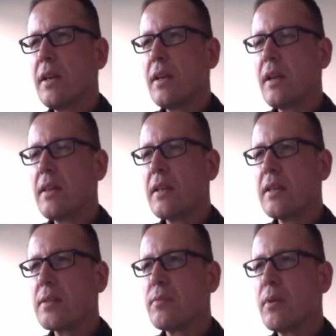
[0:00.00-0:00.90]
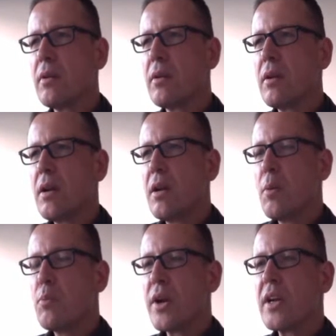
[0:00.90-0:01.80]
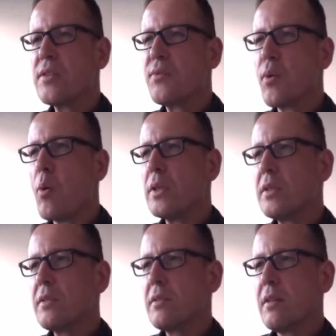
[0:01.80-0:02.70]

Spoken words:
and I think this will bring us forward,